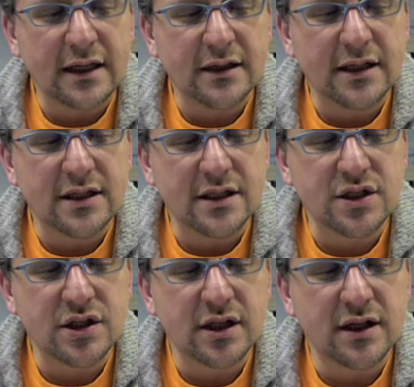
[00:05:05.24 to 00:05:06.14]

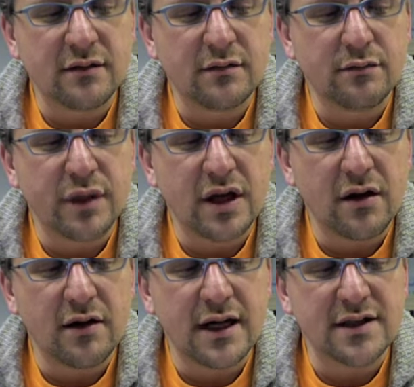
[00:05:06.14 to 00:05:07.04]
Edition
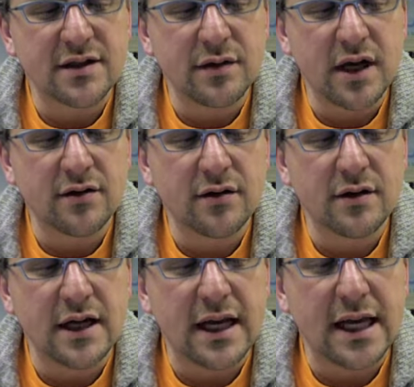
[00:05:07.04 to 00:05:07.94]
PRS